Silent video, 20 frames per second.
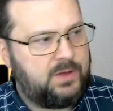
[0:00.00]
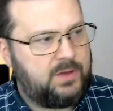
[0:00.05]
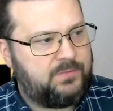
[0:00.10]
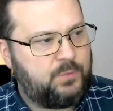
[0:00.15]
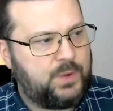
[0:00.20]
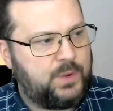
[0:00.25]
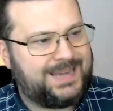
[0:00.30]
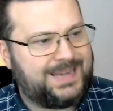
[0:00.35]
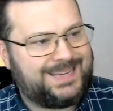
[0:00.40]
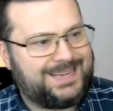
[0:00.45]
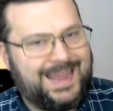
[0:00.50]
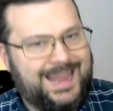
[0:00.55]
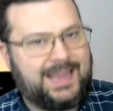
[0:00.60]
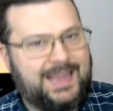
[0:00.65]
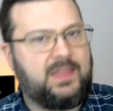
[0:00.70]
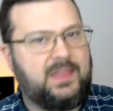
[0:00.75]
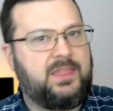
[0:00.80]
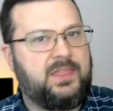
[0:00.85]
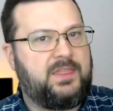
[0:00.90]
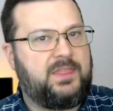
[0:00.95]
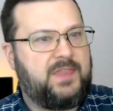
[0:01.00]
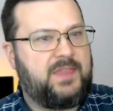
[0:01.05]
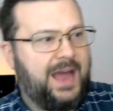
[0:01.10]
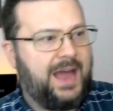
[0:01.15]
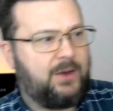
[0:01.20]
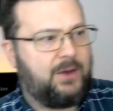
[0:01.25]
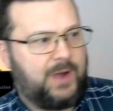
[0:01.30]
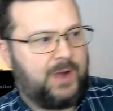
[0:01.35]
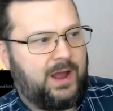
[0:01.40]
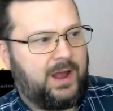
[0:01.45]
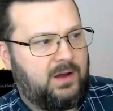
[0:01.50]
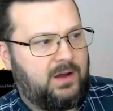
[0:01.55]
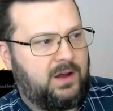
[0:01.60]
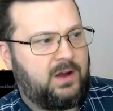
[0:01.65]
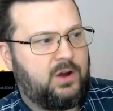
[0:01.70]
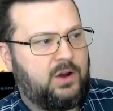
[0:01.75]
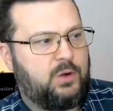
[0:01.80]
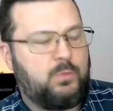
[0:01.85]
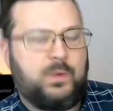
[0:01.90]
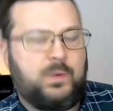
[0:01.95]
if we take that route
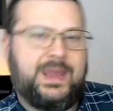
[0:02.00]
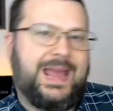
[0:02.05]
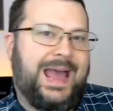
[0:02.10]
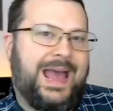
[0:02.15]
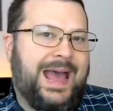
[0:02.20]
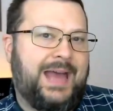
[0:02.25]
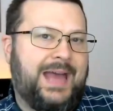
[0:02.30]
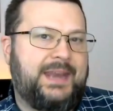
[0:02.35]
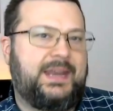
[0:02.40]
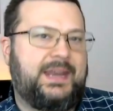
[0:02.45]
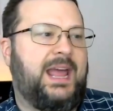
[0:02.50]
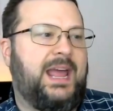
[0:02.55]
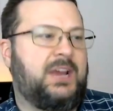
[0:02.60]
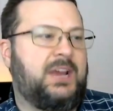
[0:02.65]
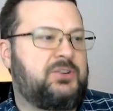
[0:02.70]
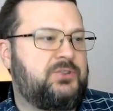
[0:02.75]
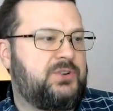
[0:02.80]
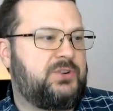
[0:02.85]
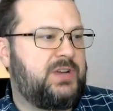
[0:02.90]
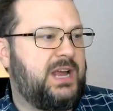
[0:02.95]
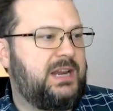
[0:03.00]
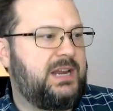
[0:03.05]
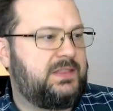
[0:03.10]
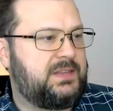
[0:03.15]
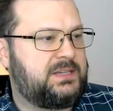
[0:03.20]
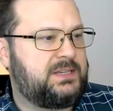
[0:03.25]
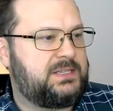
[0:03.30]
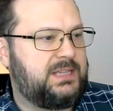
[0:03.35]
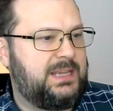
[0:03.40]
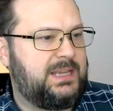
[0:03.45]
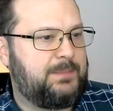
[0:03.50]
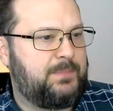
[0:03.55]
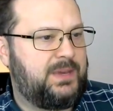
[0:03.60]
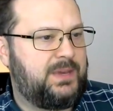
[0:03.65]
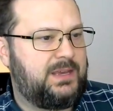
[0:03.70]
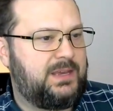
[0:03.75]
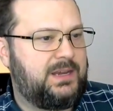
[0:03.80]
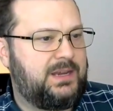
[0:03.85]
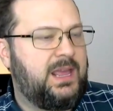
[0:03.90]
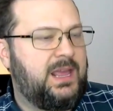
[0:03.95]
home, we add an extra night at the sleep
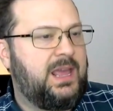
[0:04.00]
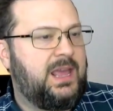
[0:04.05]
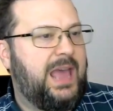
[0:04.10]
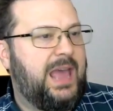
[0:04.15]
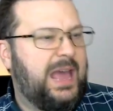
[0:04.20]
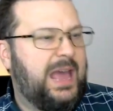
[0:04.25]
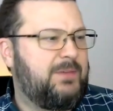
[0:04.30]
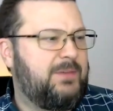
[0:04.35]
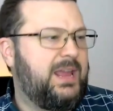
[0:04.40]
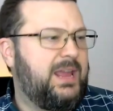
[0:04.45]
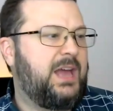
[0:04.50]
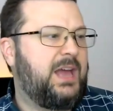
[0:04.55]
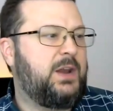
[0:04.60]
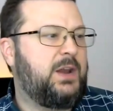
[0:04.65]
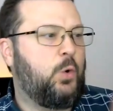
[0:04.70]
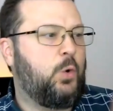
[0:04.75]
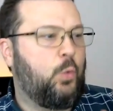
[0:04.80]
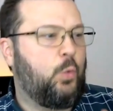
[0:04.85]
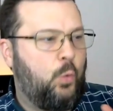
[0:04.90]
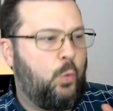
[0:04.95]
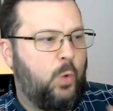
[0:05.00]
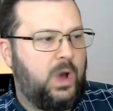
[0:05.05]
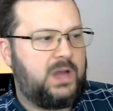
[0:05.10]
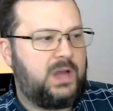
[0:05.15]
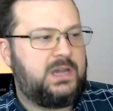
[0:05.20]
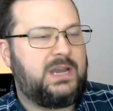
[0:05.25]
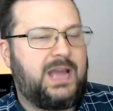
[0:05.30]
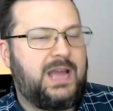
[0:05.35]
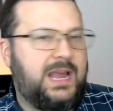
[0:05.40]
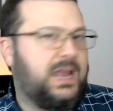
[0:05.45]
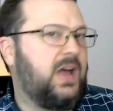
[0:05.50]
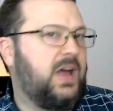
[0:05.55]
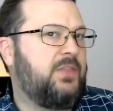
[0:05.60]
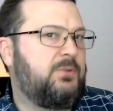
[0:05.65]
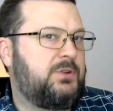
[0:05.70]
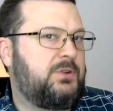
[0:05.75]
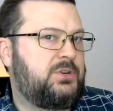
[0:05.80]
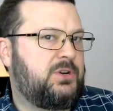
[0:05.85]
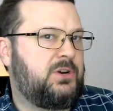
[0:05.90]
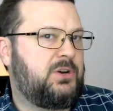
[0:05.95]
in, and we add one night on
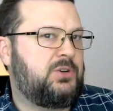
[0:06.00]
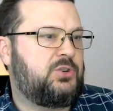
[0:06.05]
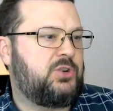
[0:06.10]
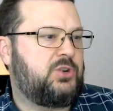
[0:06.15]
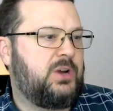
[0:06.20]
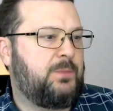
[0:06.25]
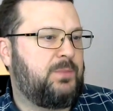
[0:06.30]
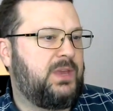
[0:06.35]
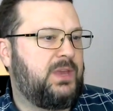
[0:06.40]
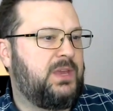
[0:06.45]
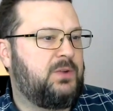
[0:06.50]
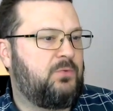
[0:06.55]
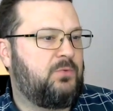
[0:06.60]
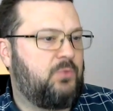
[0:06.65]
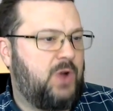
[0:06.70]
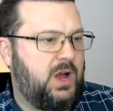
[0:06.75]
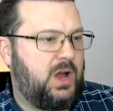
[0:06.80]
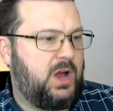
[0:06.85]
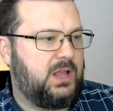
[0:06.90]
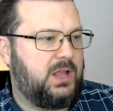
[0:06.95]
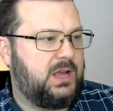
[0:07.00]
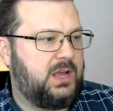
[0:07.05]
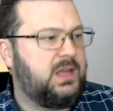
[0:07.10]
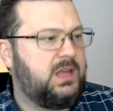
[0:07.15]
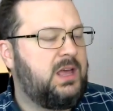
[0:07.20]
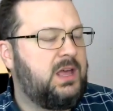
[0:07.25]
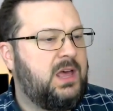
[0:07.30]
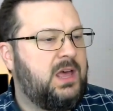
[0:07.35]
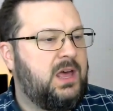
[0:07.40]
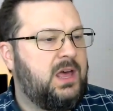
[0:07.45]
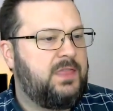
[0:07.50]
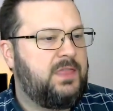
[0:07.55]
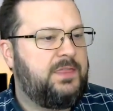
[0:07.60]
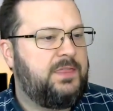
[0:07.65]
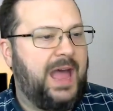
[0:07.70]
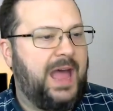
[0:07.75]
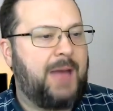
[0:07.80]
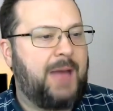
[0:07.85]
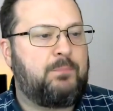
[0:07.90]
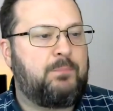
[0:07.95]
the return trip in Rolla,
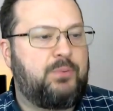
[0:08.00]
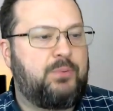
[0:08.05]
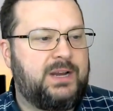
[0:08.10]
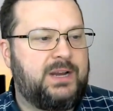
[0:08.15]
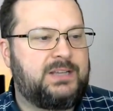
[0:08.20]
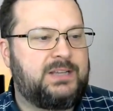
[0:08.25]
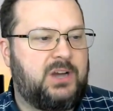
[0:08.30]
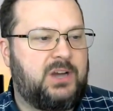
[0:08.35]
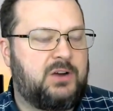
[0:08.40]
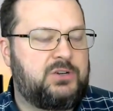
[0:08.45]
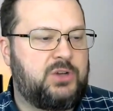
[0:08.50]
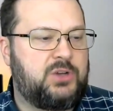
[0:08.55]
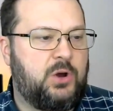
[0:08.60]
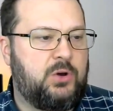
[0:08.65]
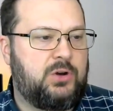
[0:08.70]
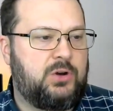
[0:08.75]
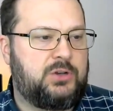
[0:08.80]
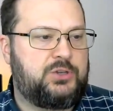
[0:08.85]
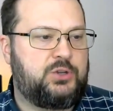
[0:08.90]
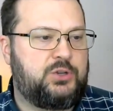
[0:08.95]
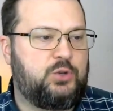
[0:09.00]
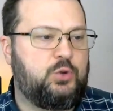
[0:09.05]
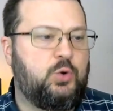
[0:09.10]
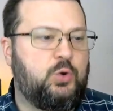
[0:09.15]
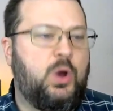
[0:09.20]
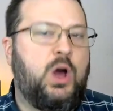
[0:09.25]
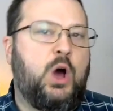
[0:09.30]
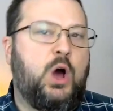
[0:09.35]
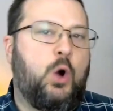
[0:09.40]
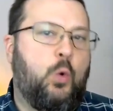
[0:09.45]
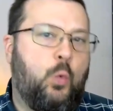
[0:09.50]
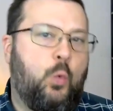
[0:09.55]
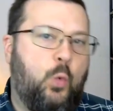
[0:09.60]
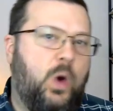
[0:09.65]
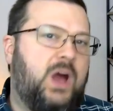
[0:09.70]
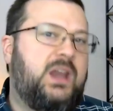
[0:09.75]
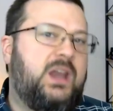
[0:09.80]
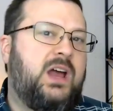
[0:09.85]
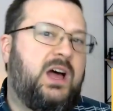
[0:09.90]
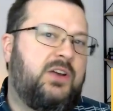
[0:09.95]
that brings our total to
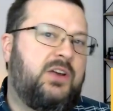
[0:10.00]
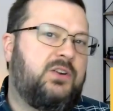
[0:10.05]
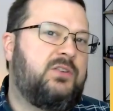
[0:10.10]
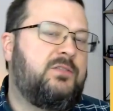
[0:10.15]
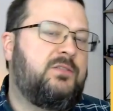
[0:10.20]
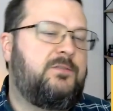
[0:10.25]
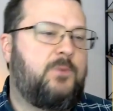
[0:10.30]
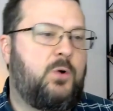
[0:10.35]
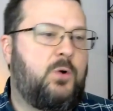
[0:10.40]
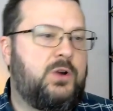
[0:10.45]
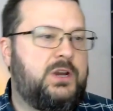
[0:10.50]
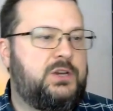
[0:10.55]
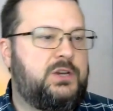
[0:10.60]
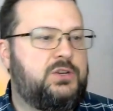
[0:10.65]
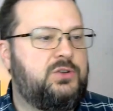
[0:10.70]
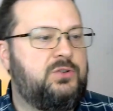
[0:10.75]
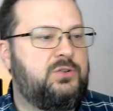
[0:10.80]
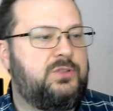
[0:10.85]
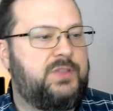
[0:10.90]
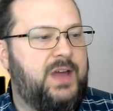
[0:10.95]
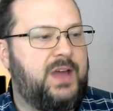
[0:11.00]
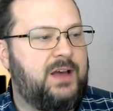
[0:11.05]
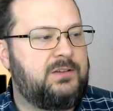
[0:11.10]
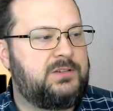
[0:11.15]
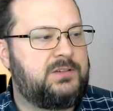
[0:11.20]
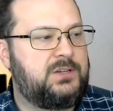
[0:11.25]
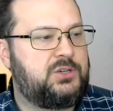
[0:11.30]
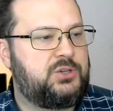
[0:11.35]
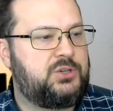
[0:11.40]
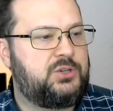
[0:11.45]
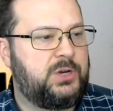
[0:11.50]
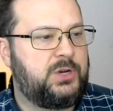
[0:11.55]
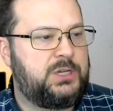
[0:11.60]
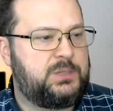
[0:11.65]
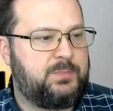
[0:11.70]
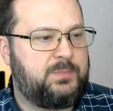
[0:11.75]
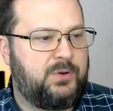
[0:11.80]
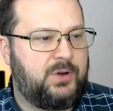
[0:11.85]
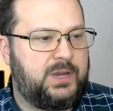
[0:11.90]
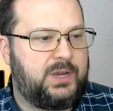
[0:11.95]
142,000
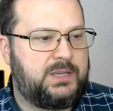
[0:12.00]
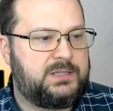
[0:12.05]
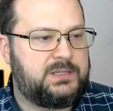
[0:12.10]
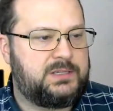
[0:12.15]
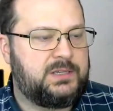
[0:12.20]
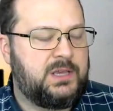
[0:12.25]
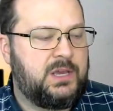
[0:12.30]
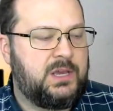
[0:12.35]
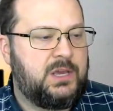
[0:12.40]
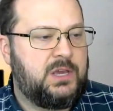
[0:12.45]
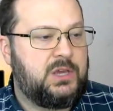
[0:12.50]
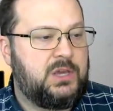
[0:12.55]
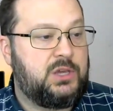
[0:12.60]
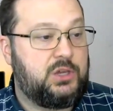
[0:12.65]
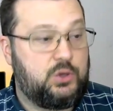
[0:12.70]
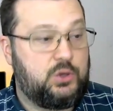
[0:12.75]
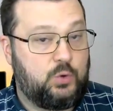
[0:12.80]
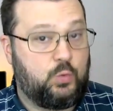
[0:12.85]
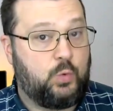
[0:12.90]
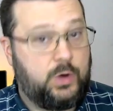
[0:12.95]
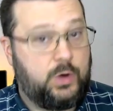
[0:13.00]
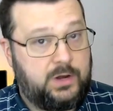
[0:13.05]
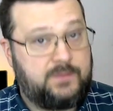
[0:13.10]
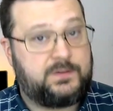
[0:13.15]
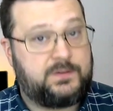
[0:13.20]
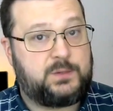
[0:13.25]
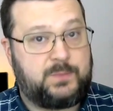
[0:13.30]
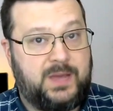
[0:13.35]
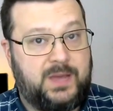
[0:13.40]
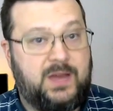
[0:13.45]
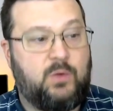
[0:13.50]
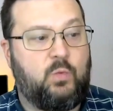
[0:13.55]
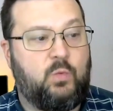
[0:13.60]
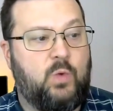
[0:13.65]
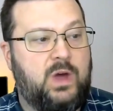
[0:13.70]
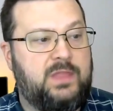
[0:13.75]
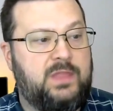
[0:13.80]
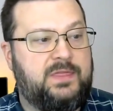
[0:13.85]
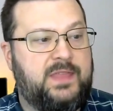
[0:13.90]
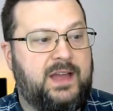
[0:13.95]
choice points. You would have spent
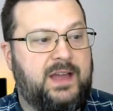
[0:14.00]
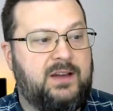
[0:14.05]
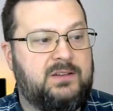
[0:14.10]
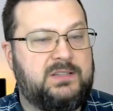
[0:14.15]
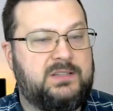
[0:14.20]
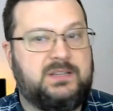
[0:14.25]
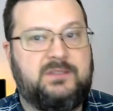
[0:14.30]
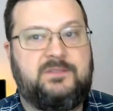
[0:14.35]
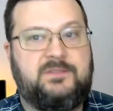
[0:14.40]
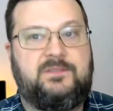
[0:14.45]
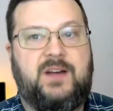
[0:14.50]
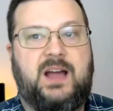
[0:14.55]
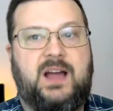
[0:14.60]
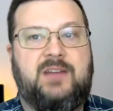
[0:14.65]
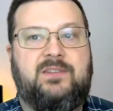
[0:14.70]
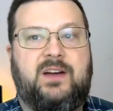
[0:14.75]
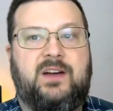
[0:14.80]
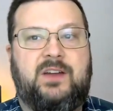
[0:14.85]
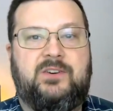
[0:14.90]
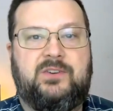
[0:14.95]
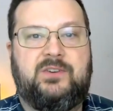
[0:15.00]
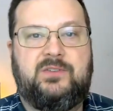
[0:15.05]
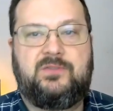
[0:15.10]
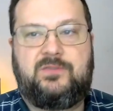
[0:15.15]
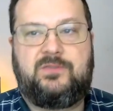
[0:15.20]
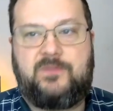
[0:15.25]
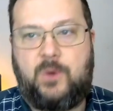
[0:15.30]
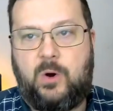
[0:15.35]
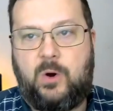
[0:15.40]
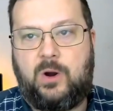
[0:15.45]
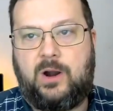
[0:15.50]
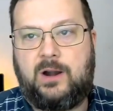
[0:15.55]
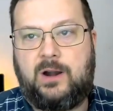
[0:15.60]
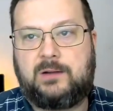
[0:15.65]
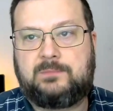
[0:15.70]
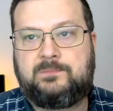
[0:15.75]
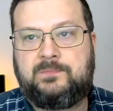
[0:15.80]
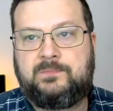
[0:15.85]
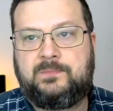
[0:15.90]
1,504.